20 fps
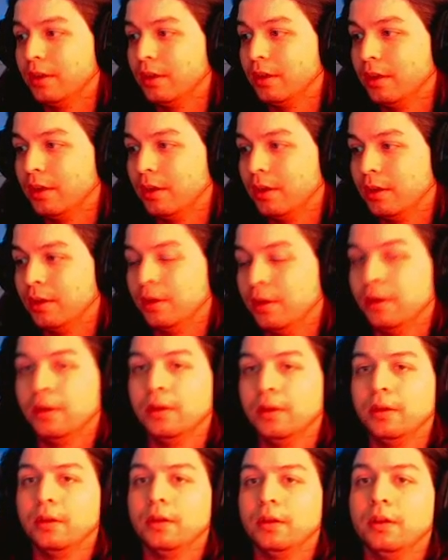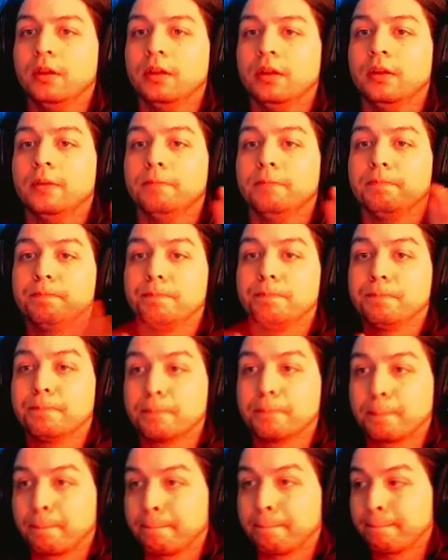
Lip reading: (silence)